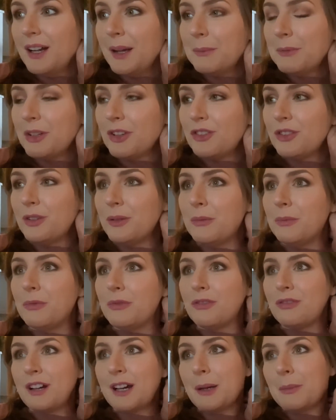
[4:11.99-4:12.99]
I'm such a
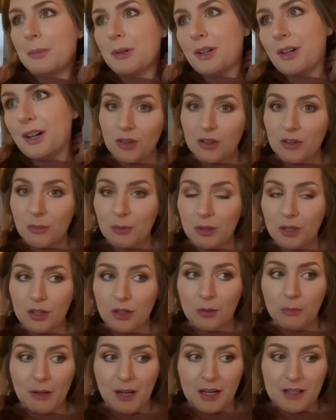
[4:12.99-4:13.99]
rambler. So we're going to
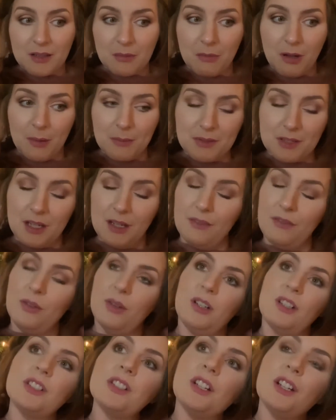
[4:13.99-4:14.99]
go back to mom's tonight
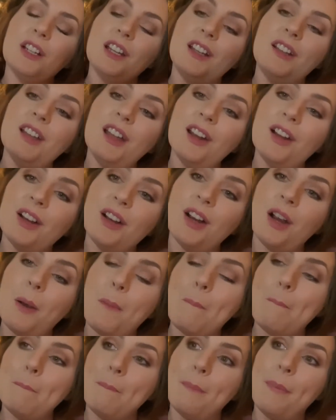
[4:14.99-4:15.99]
for turkey dinner,
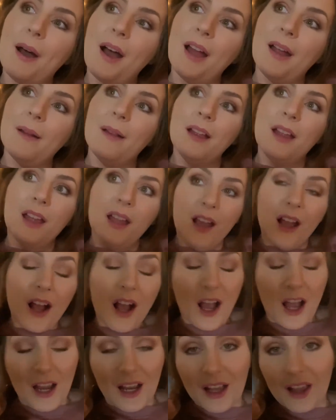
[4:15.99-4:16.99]
but
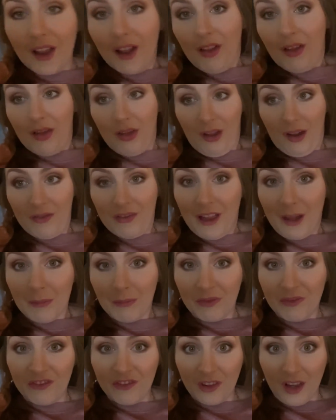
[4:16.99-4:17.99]
I love that
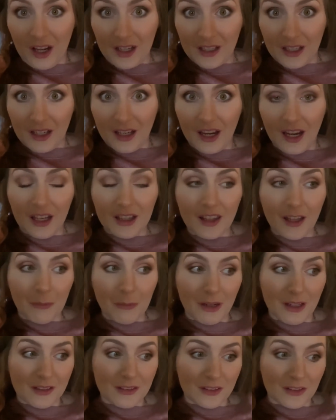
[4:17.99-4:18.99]
vlogging kit that
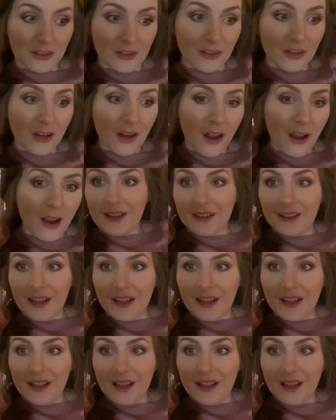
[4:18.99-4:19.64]
my sister got.